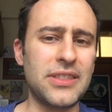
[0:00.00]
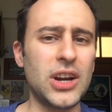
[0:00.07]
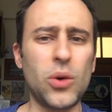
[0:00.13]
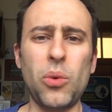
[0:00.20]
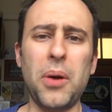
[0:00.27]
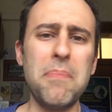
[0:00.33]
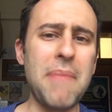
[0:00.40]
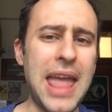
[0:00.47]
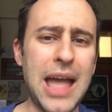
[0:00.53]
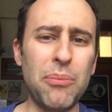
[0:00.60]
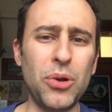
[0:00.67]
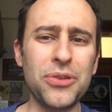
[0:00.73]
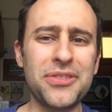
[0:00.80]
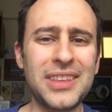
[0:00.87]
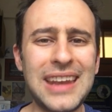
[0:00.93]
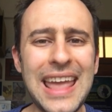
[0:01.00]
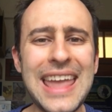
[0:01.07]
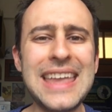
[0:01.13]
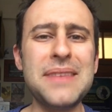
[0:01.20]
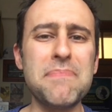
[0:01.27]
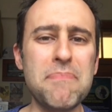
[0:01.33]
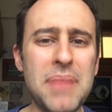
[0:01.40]
There were mammals that
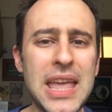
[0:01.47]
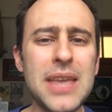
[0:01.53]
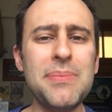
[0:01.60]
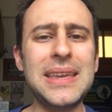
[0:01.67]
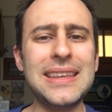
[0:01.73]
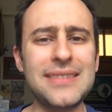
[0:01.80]
ate baby